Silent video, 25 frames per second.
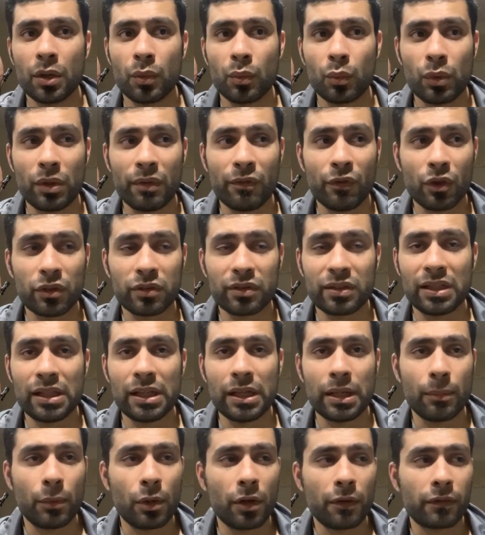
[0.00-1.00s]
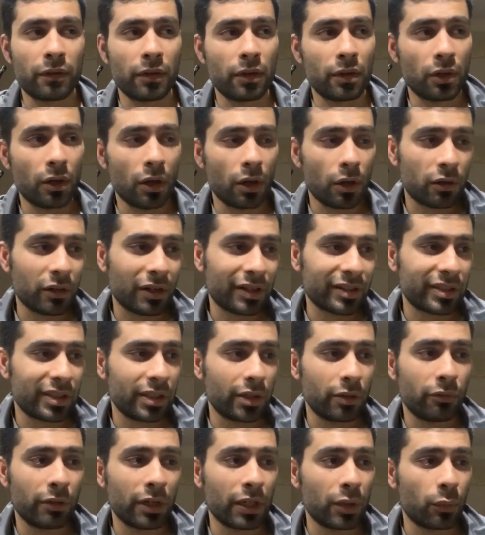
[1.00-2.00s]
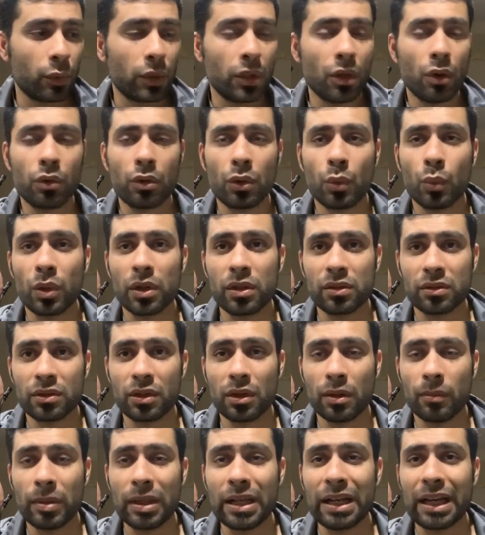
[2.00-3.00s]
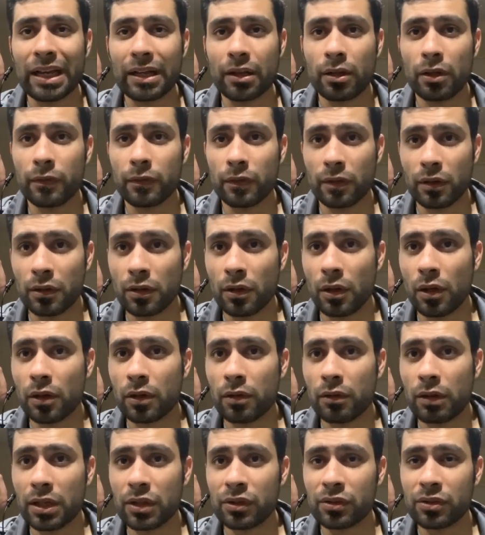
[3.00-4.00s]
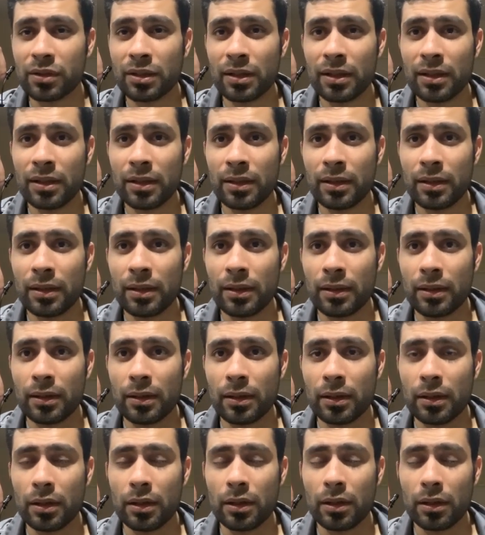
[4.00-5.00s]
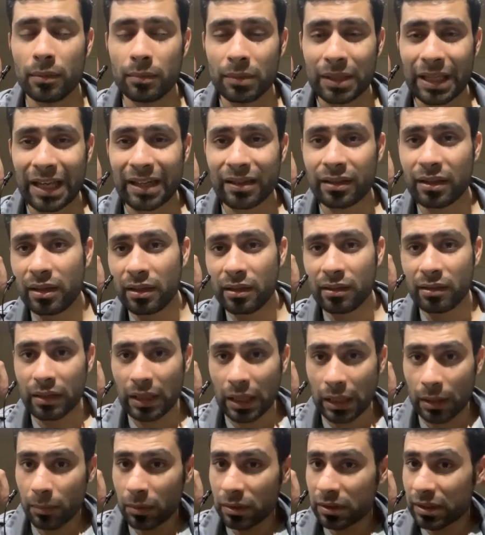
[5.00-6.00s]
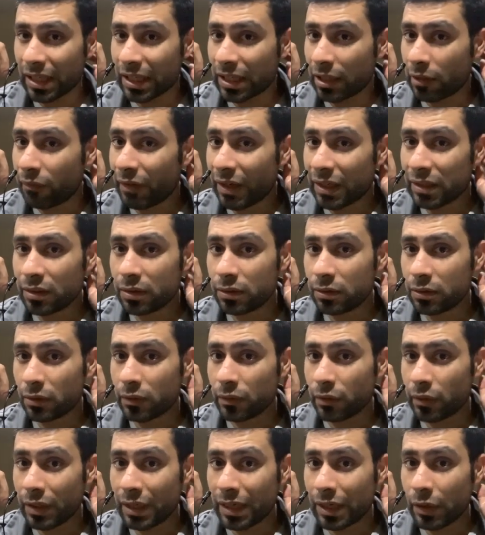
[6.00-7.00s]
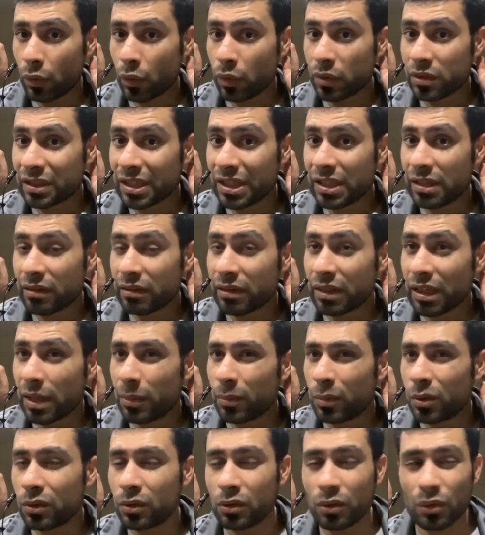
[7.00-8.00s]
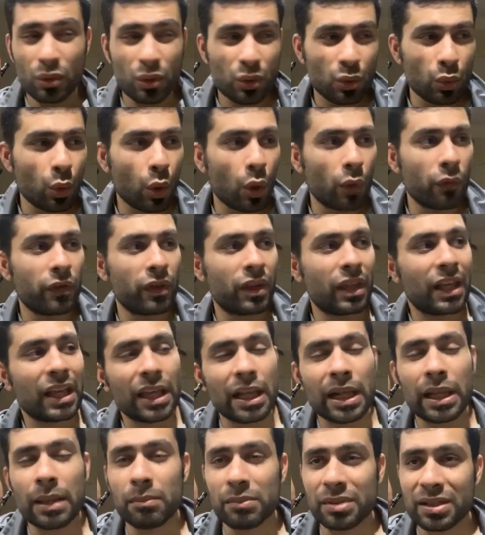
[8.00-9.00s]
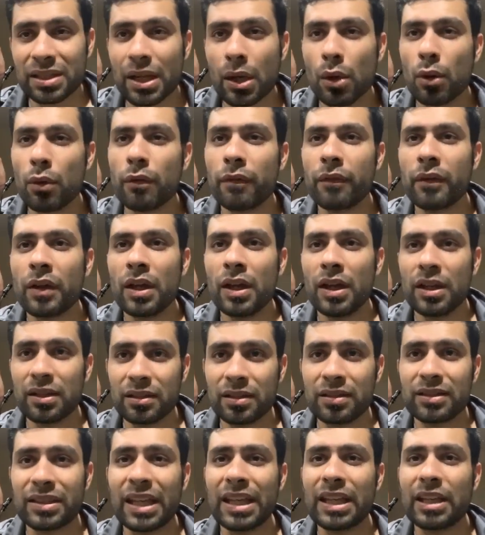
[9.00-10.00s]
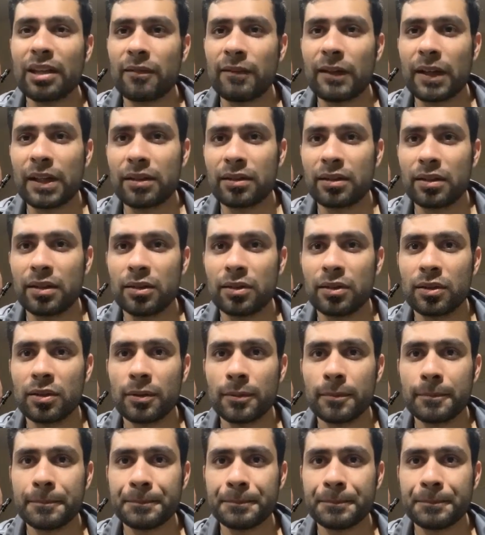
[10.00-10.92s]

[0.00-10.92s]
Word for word: We've not seen him after the car crash in the ring. We don't know what he's going to be like after the car crash. Can Keith Thurman take advantage over that? Or is Keith Thurman too over the hill himself to take advantage?